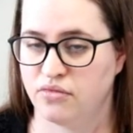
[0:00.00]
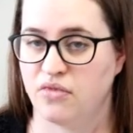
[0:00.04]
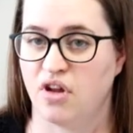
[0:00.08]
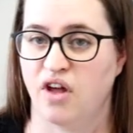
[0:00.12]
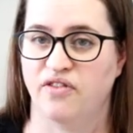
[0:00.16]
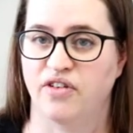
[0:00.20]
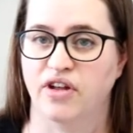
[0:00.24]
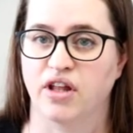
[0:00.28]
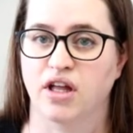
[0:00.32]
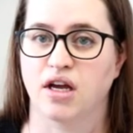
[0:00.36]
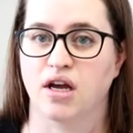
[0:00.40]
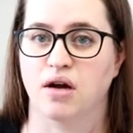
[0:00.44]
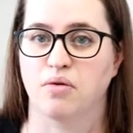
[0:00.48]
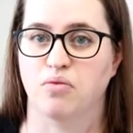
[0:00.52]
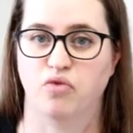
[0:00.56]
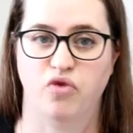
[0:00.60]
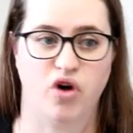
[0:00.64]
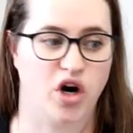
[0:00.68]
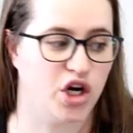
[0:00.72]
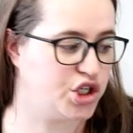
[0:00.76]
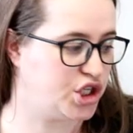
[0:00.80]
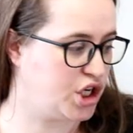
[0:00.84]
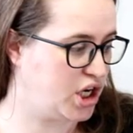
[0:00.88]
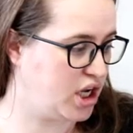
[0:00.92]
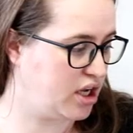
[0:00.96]
I feel like I'm
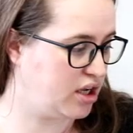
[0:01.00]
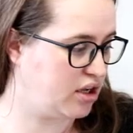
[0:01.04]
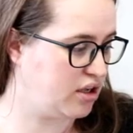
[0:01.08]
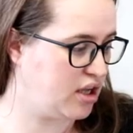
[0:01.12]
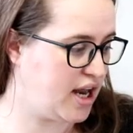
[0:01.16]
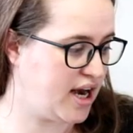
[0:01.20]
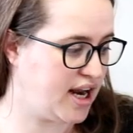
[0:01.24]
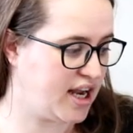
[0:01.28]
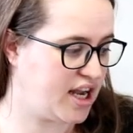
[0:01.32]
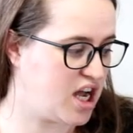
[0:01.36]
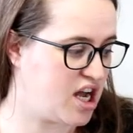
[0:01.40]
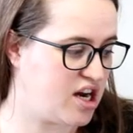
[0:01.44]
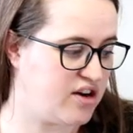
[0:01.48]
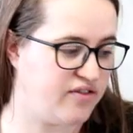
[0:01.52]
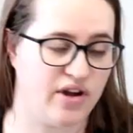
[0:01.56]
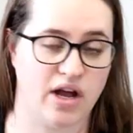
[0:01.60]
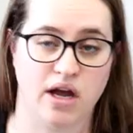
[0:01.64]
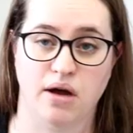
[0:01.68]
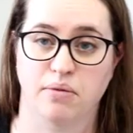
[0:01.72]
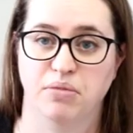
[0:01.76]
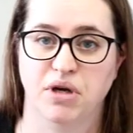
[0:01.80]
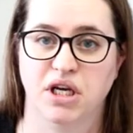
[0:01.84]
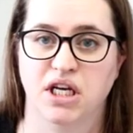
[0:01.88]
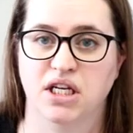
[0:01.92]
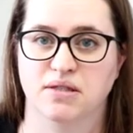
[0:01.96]
rushing, and I kind of
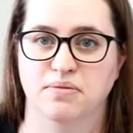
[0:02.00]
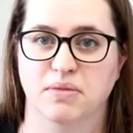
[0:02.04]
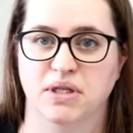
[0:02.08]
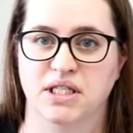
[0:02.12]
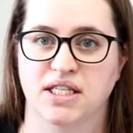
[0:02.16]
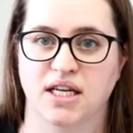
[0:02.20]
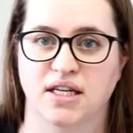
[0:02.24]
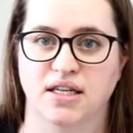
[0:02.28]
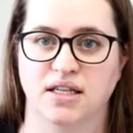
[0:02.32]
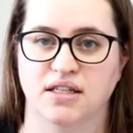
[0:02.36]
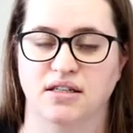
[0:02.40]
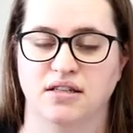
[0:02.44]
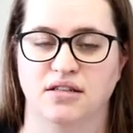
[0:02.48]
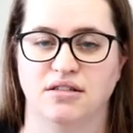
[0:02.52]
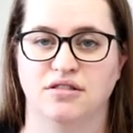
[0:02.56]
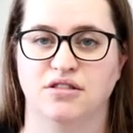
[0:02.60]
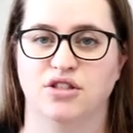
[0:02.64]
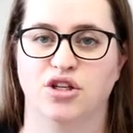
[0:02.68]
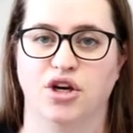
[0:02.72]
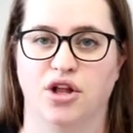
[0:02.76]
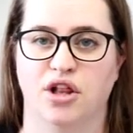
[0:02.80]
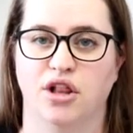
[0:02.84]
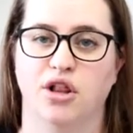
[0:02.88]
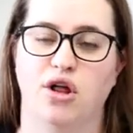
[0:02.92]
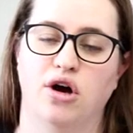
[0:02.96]
am because my son
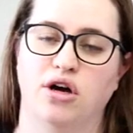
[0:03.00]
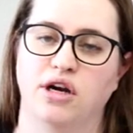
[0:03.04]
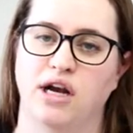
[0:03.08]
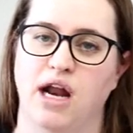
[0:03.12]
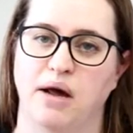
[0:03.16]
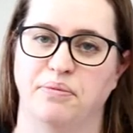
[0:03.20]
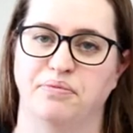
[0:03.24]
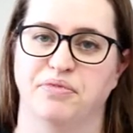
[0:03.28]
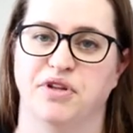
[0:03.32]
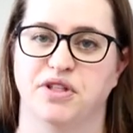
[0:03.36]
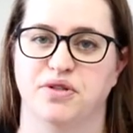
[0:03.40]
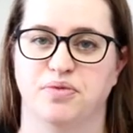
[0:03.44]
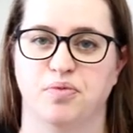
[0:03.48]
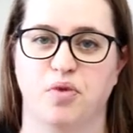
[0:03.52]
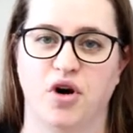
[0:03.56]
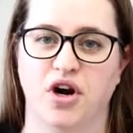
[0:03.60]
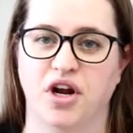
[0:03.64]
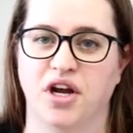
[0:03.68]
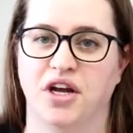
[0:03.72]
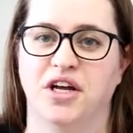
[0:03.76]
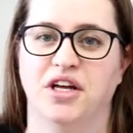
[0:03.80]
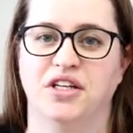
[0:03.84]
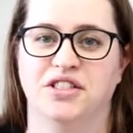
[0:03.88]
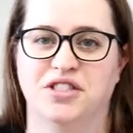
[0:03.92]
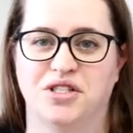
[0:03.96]
took a long nap this
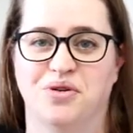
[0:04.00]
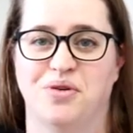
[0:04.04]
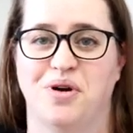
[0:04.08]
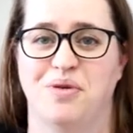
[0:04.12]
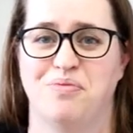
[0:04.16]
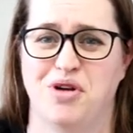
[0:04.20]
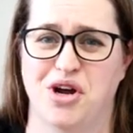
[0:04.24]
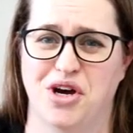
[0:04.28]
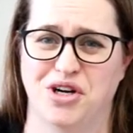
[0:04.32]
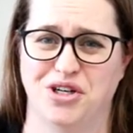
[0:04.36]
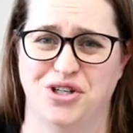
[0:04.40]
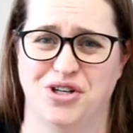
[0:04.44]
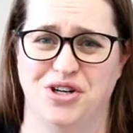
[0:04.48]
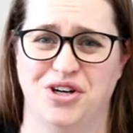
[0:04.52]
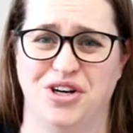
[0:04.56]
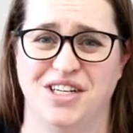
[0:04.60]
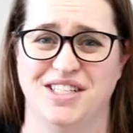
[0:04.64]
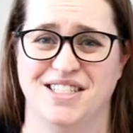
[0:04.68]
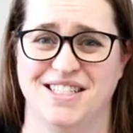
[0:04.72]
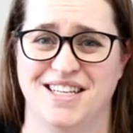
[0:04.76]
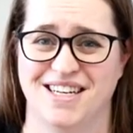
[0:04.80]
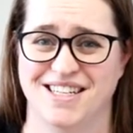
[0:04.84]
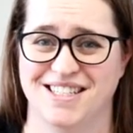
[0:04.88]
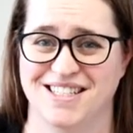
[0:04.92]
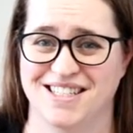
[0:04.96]
morning, and so I'm not sure
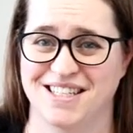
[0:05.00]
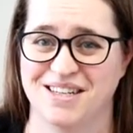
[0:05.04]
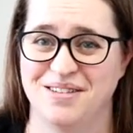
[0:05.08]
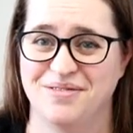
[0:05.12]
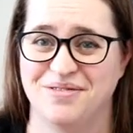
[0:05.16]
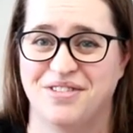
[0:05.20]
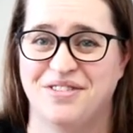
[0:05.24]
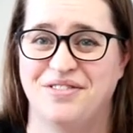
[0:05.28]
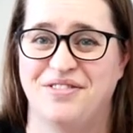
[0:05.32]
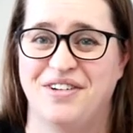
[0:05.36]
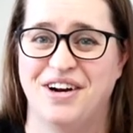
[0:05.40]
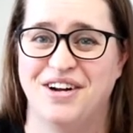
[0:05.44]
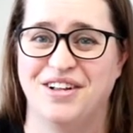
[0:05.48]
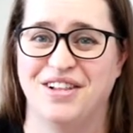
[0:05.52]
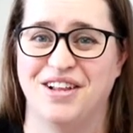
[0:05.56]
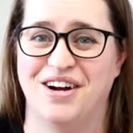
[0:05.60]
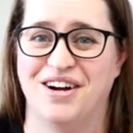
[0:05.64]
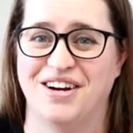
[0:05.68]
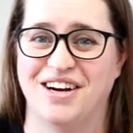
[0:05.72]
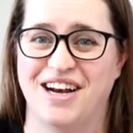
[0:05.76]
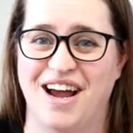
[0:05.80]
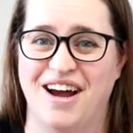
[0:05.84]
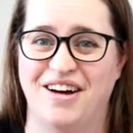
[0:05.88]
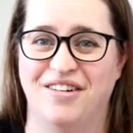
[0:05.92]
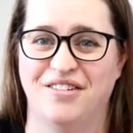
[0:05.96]
he's gonna sleep for very
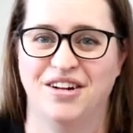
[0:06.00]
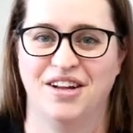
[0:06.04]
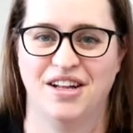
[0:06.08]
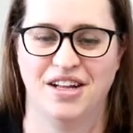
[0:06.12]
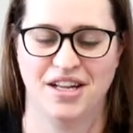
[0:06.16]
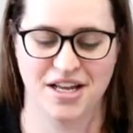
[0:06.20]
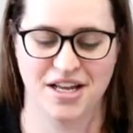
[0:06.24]
long now.